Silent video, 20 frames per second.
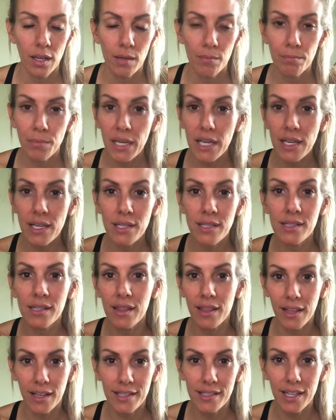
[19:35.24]
beans and
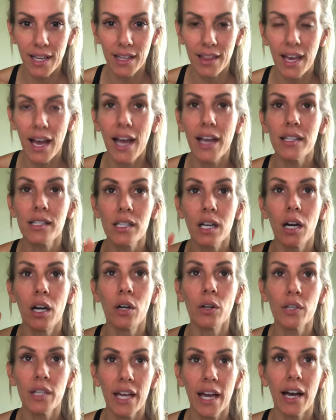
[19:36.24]
things like that.
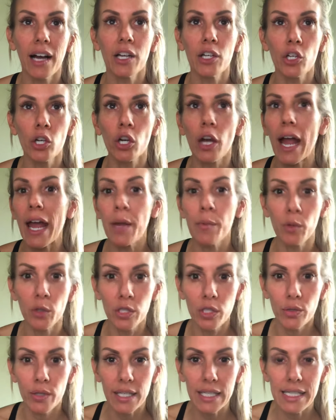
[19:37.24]
So yeah, you're able
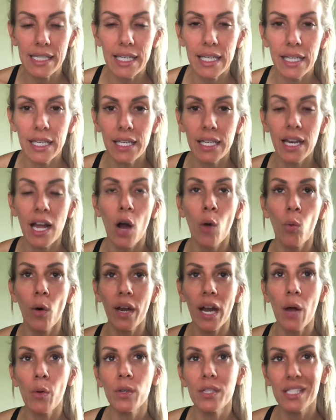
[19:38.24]
to exceed it. Now, what
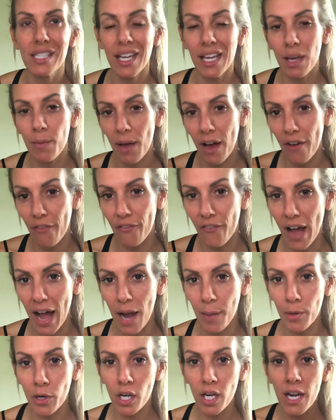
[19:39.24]
I will say about
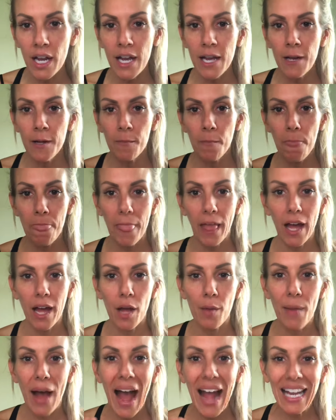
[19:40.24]
fiber,
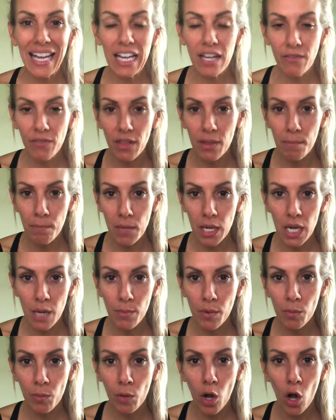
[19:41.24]
I give the
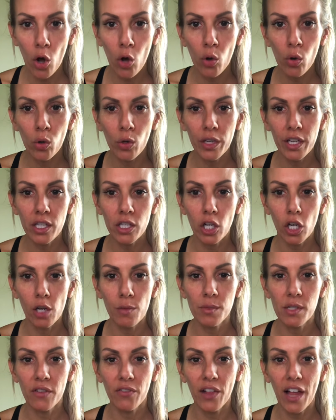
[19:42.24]
minimum goal in
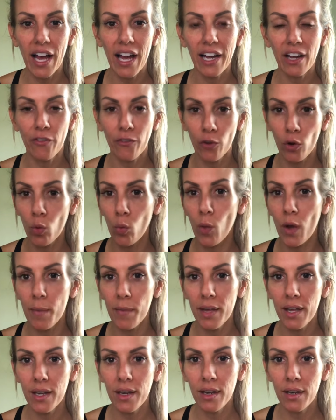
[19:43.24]
terms of like for
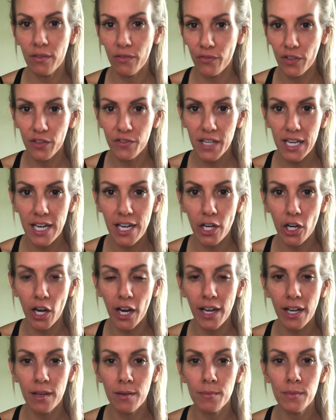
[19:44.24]
women, 15
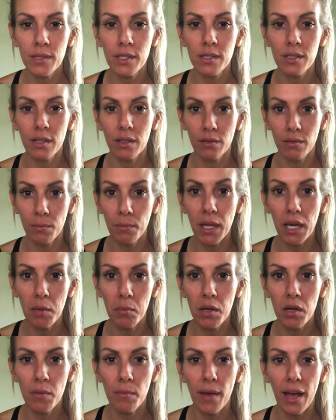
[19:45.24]
grams
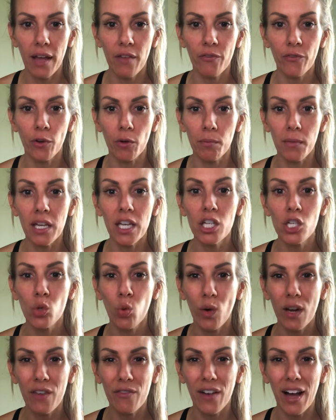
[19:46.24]
minimum, and for men,
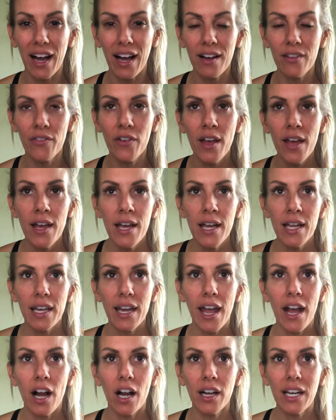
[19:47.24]
25.
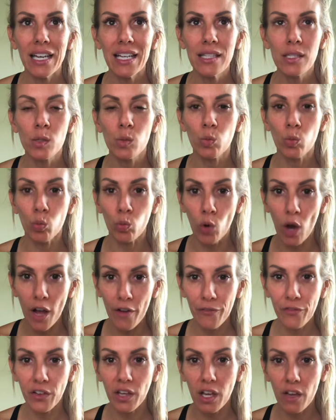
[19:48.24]
Now, it's
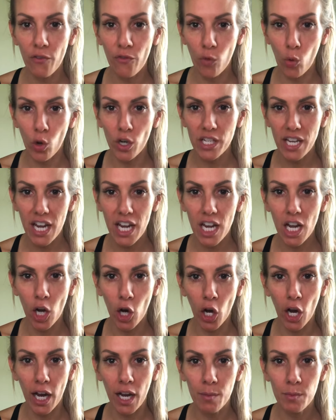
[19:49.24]
roughly 14
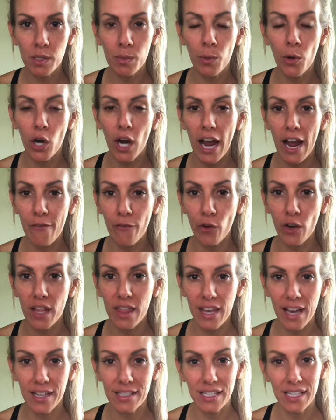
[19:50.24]
grams per every
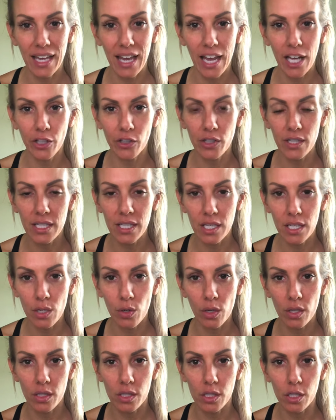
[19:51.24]
1,000 calories that you
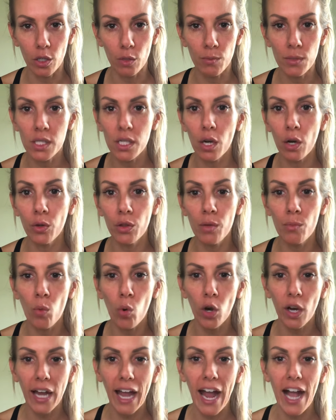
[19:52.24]
consume. So the
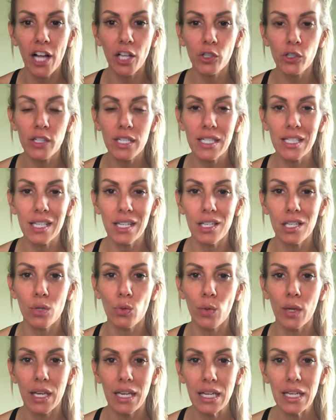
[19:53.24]
more calories that you
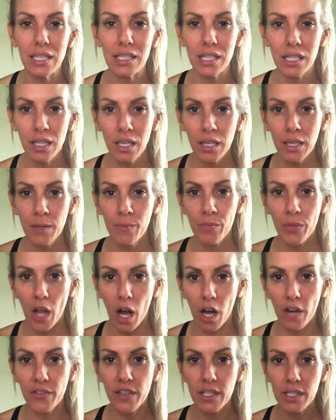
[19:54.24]
eat,
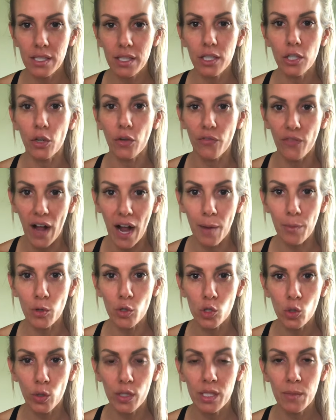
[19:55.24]
obviously your fiber is
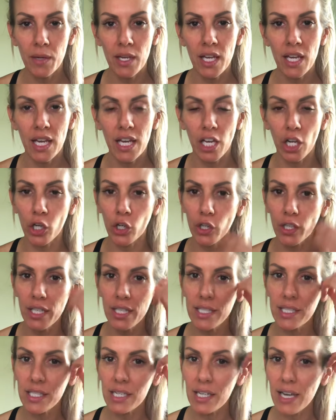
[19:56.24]
going to be
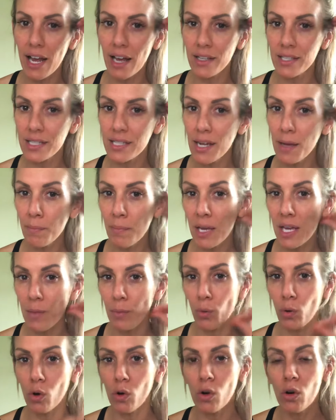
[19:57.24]
increased. Now, some
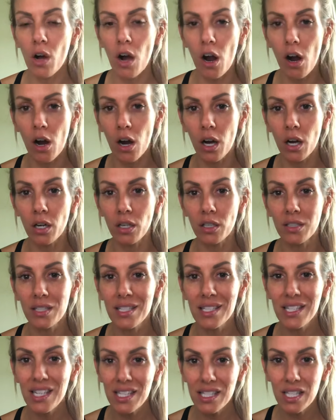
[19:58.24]
people are
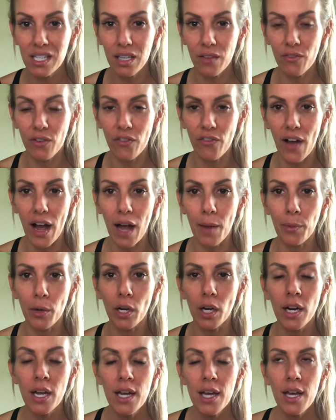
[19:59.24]
sensitive to
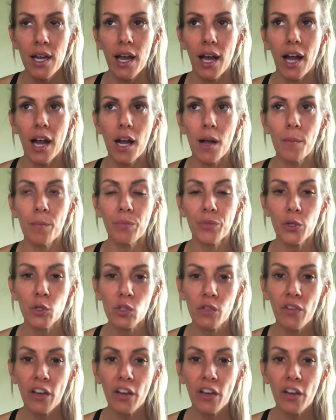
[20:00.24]
fiber. There's a